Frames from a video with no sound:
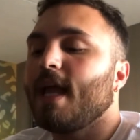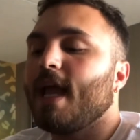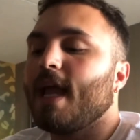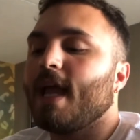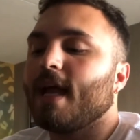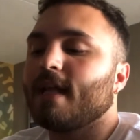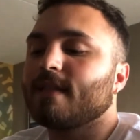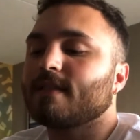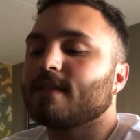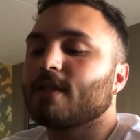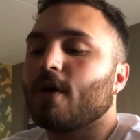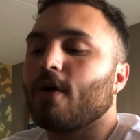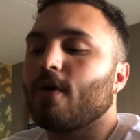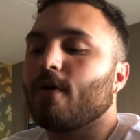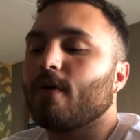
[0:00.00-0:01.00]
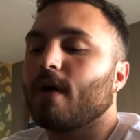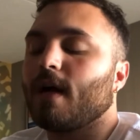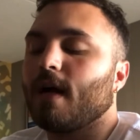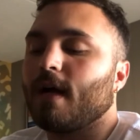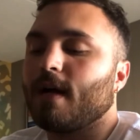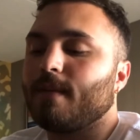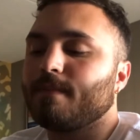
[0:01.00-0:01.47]
And
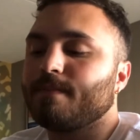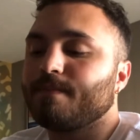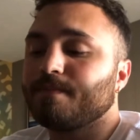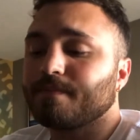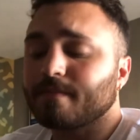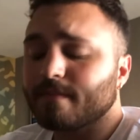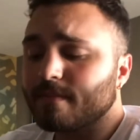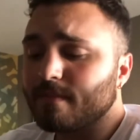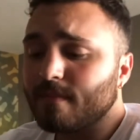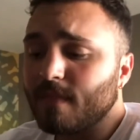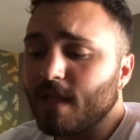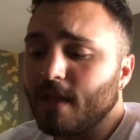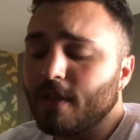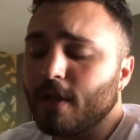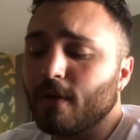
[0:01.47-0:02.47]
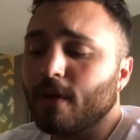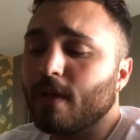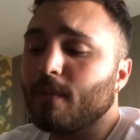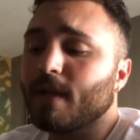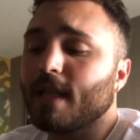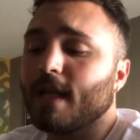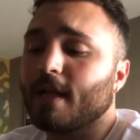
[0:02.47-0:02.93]
so the only
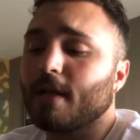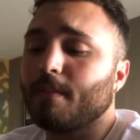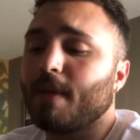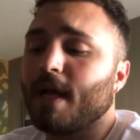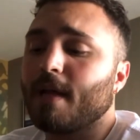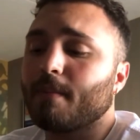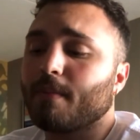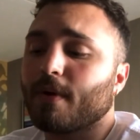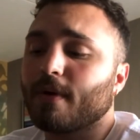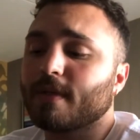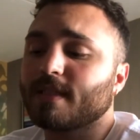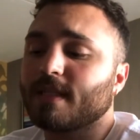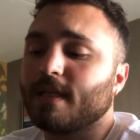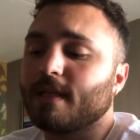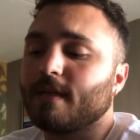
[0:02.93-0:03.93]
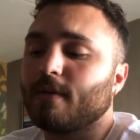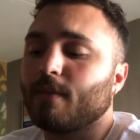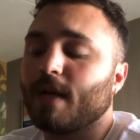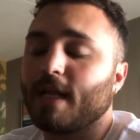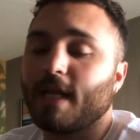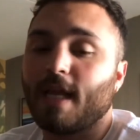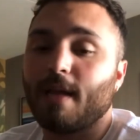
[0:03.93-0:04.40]
one that I could buy in person
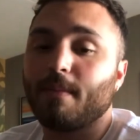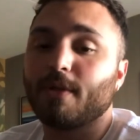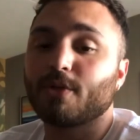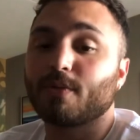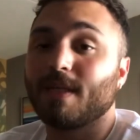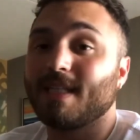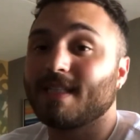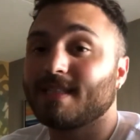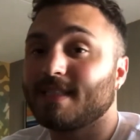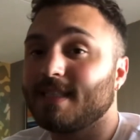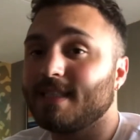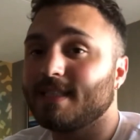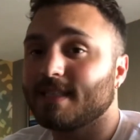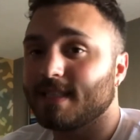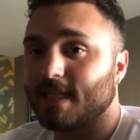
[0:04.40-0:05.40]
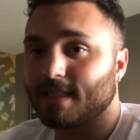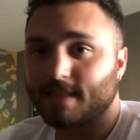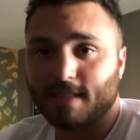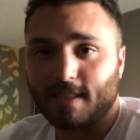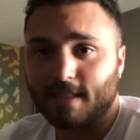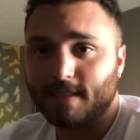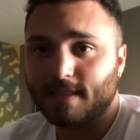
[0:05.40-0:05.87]
when it came between the C6
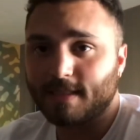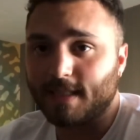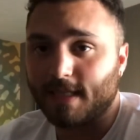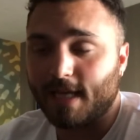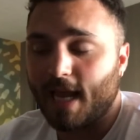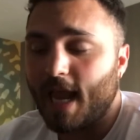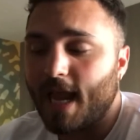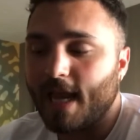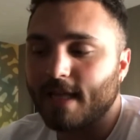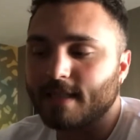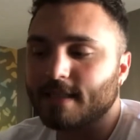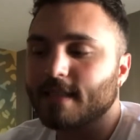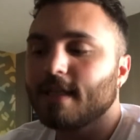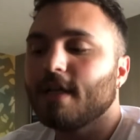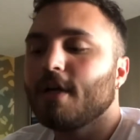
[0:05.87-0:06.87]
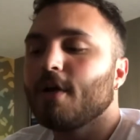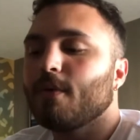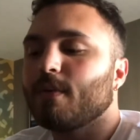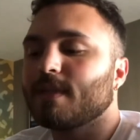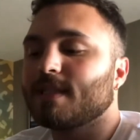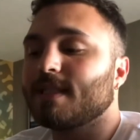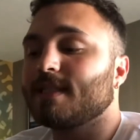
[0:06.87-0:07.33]
and the C8
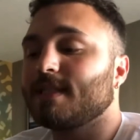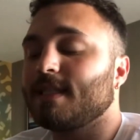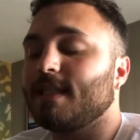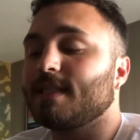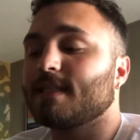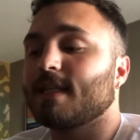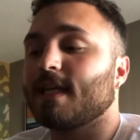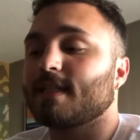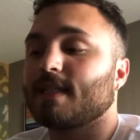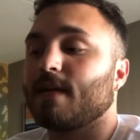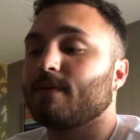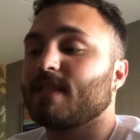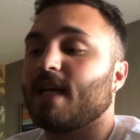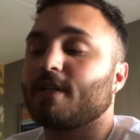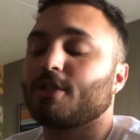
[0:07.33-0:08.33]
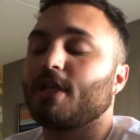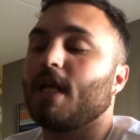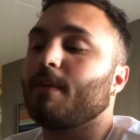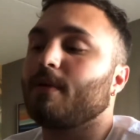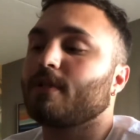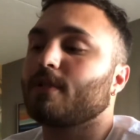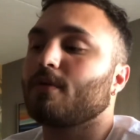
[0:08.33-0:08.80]
was the C6, and I was actually
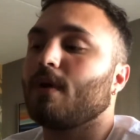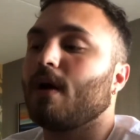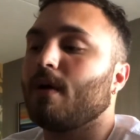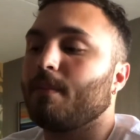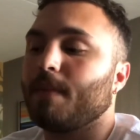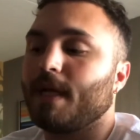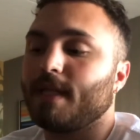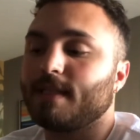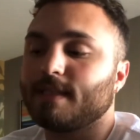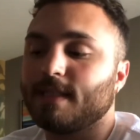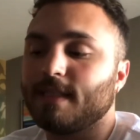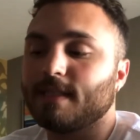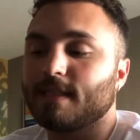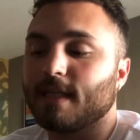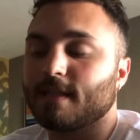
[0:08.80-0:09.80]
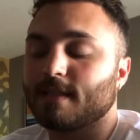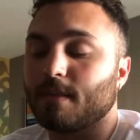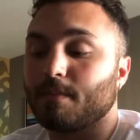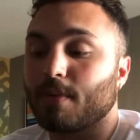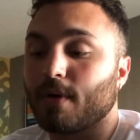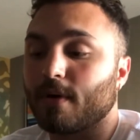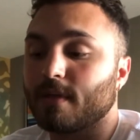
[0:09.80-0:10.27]
able to go out and buy the C6 in
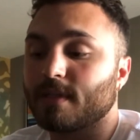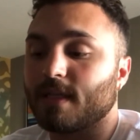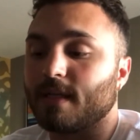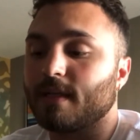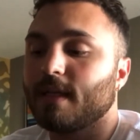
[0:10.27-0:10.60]
person.